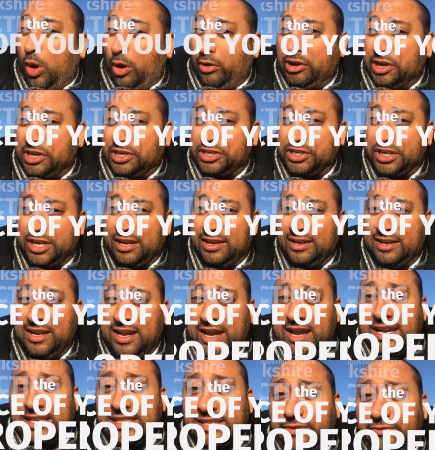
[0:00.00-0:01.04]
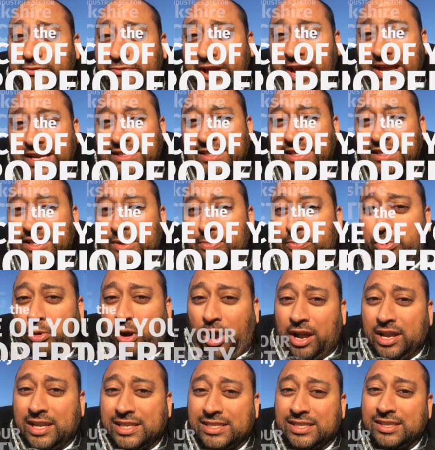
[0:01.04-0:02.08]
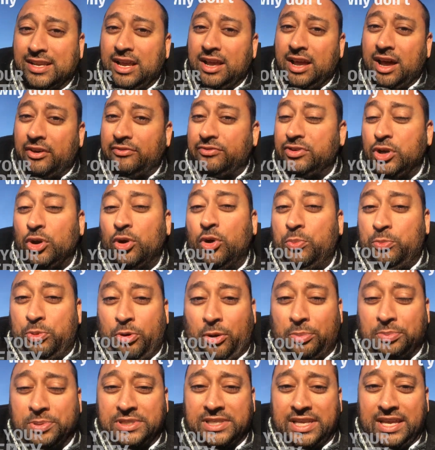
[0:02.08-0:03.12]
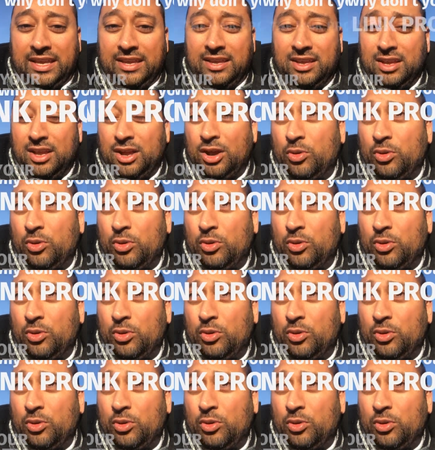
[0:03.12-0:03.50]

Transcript: Warwickshire has affected the price of your property,